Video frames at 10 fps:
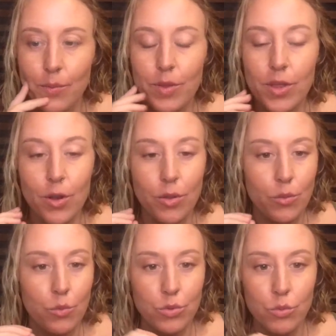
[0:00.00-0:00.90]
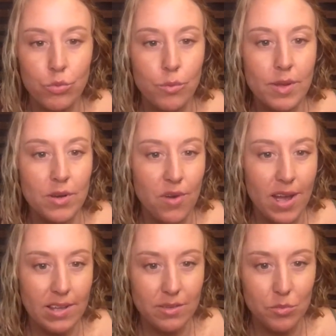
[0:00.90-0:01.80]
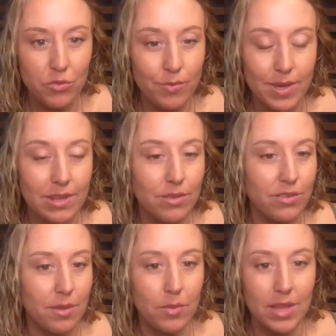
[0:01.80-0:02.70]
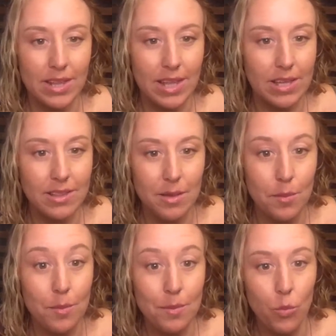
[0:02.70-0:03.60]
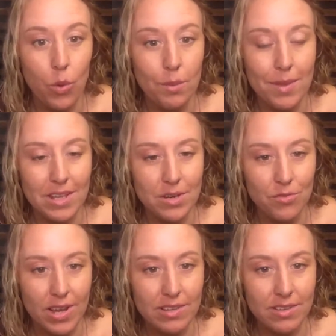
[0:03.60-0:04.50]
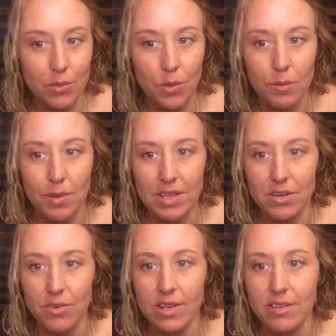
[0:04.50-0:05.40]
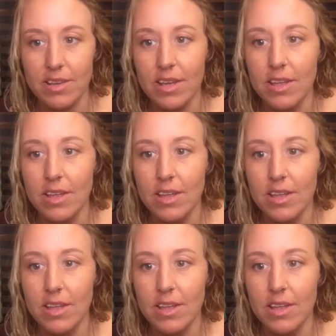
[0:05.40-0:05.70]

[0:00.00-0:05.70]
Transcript: you know, the Woman Rise movement or something, like the 1 million rising, 1 billion rising.